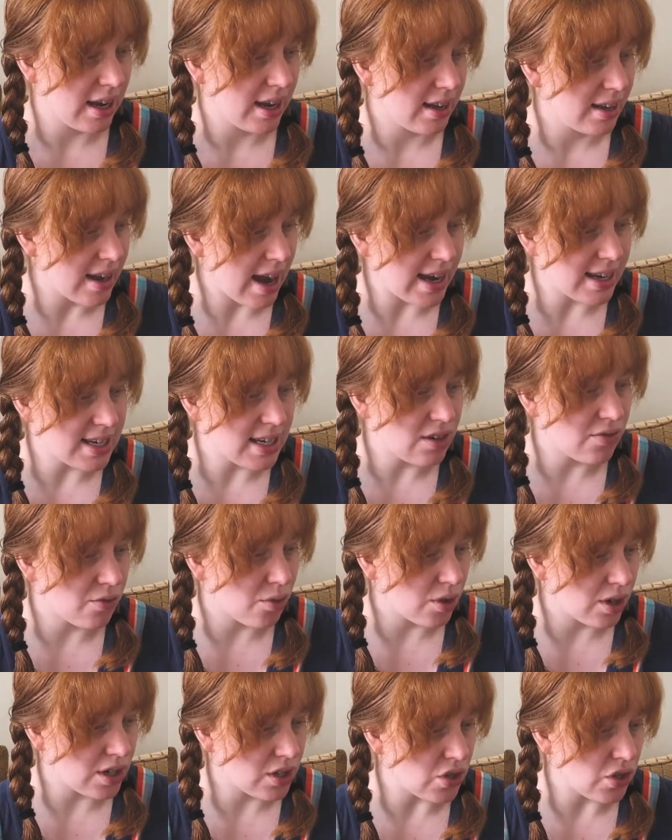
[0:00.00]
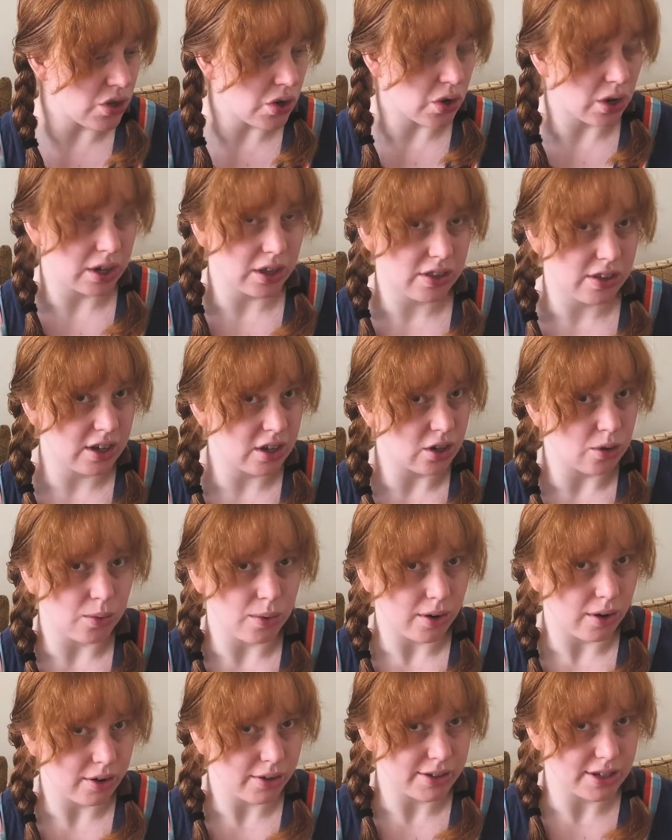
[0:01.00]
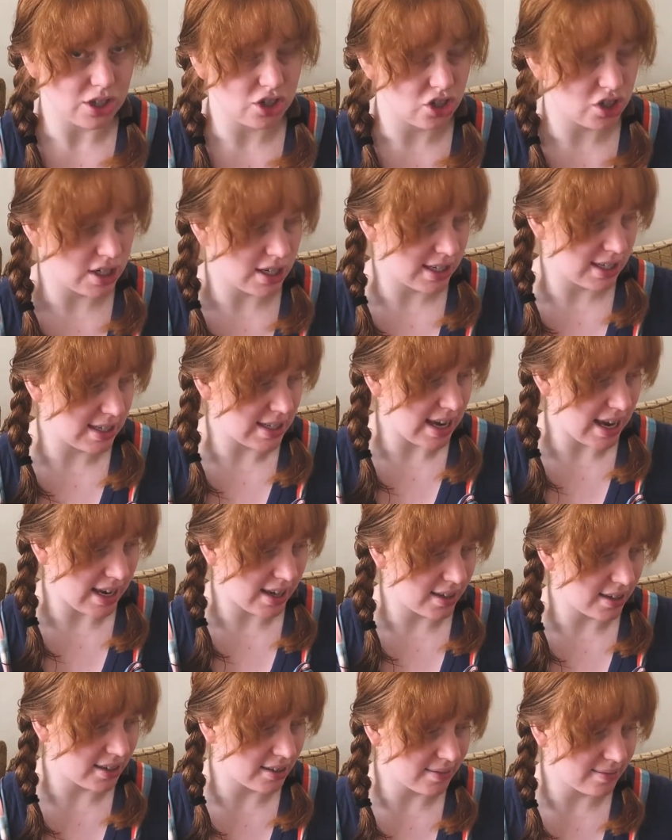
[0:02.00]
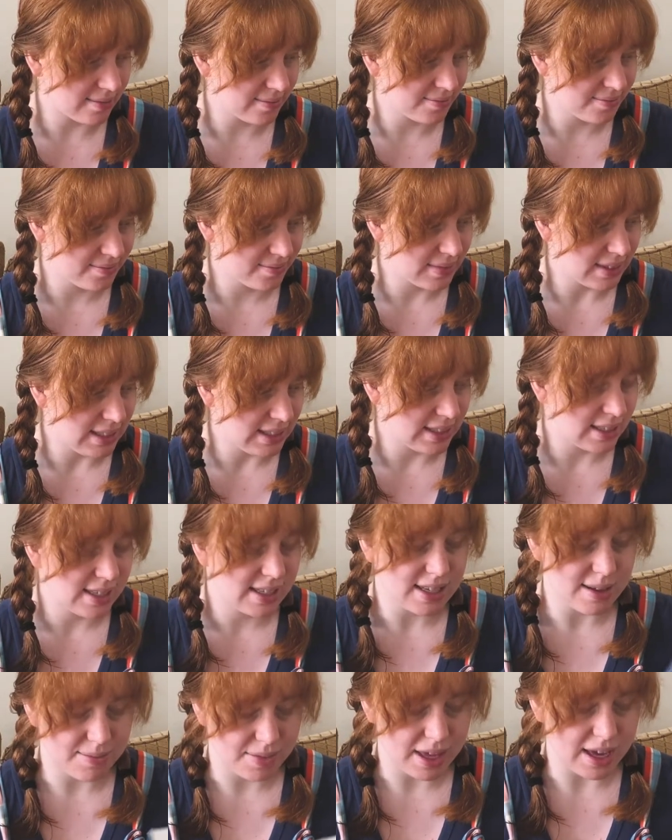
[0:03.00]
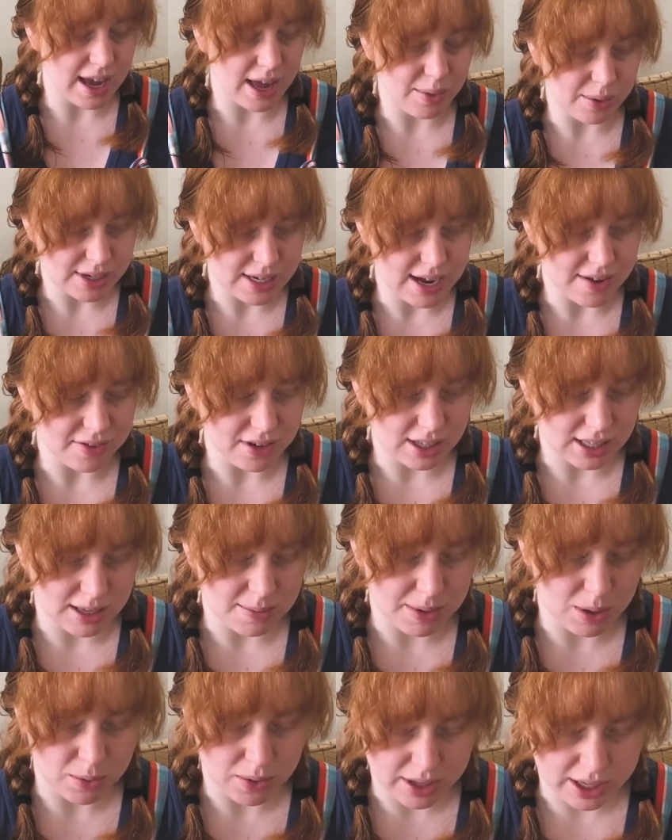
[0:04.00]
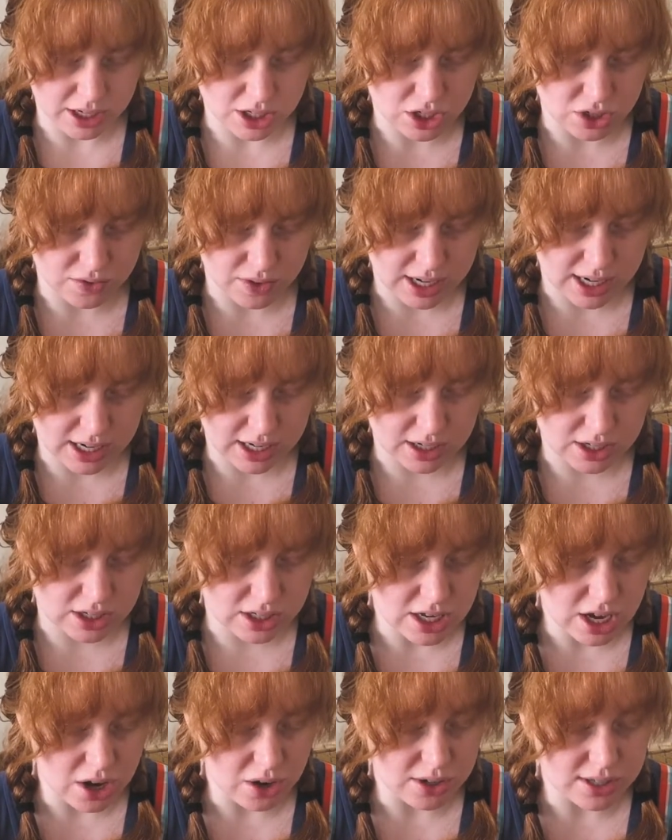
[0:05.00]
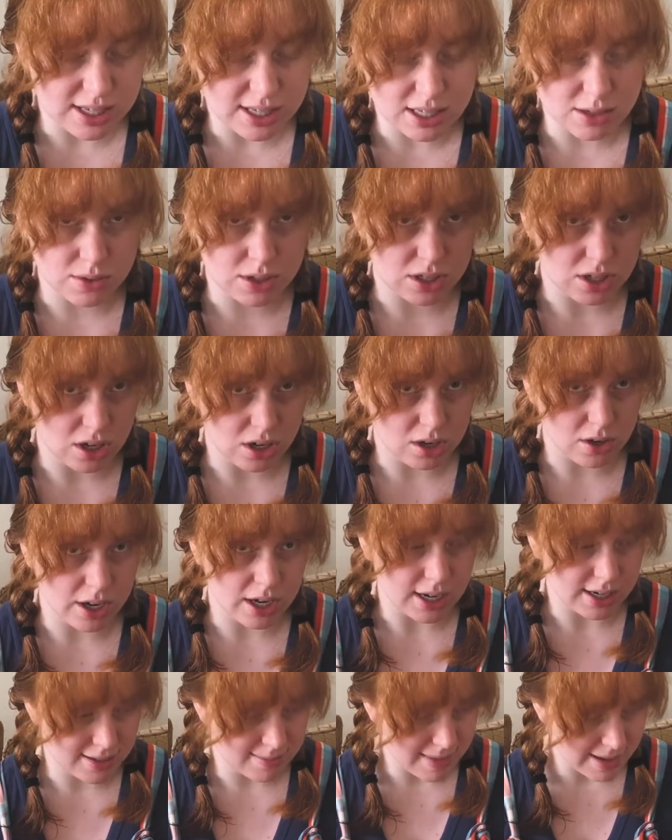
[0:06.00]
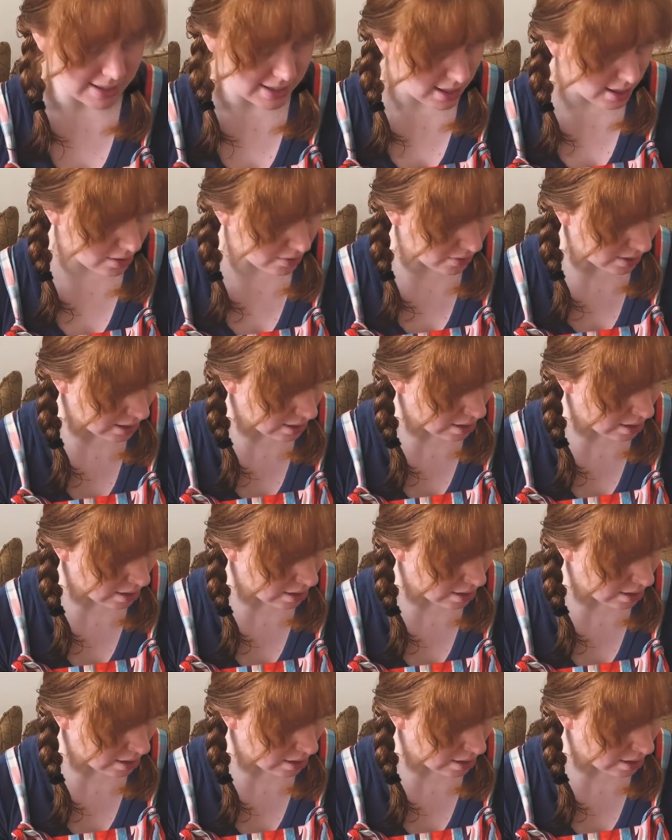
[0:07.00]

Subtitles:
1940s New York theater world is just like something I would definitely be willing to read. So since it was so inexpensive,